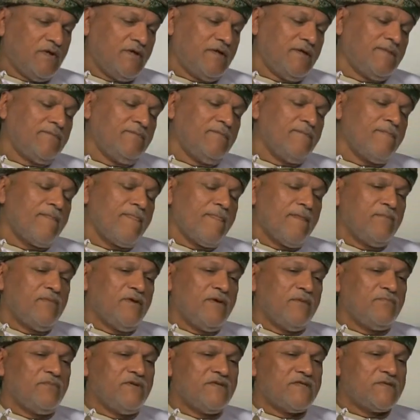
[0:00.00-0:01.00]
uh,
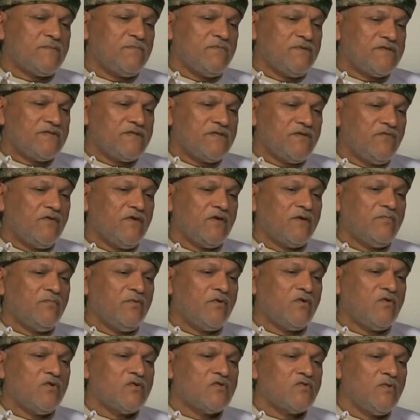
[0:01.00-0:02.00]
be a bit specific
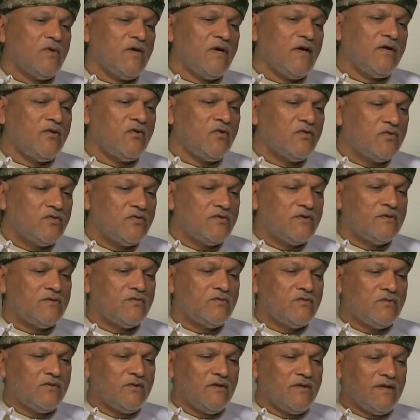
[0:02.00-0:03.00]
because we are not
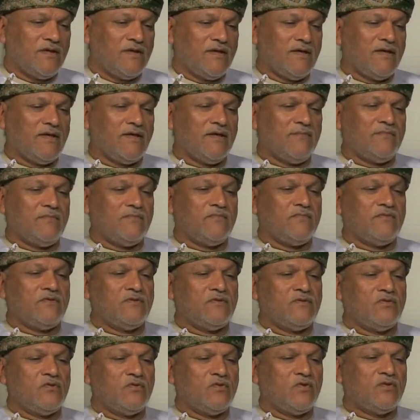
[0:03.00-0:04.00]
uh,
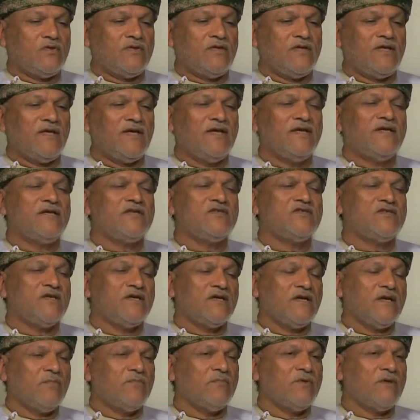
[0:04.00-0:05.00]
total
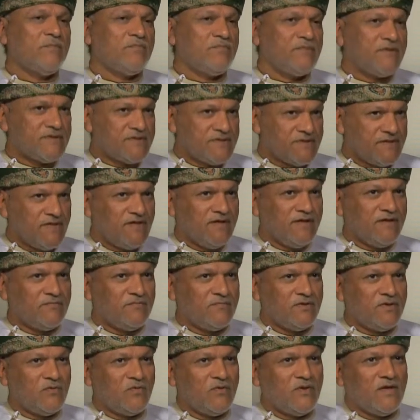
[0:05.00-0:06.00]
energy company per se,
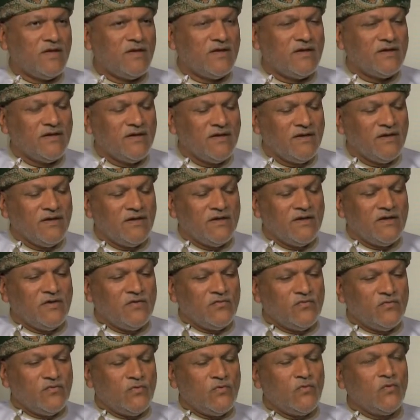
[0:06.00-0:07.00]
but we are
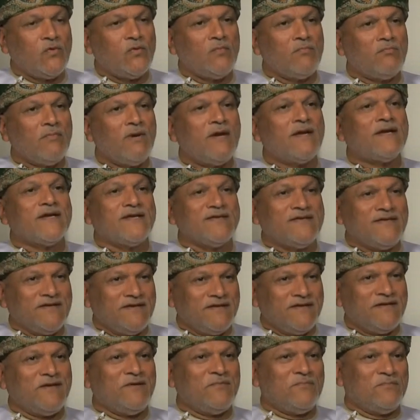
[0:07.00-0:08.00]
fuel
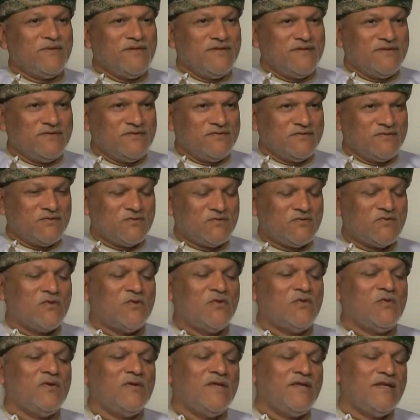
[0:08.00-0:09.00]
marketing company.
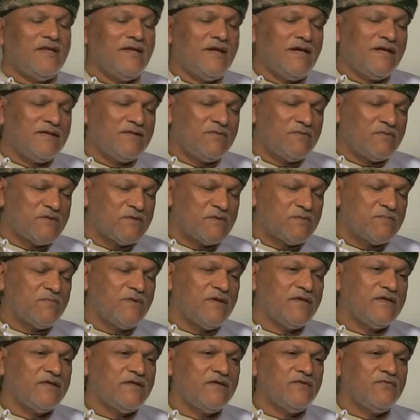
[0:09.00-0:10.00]
So in that
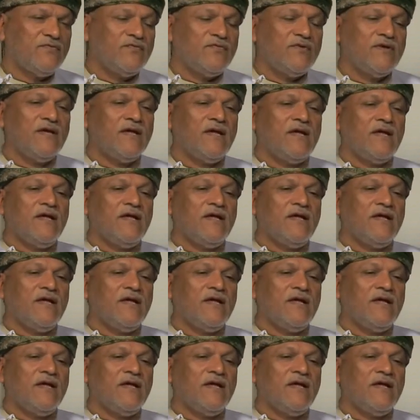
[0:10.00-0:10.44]
perspective,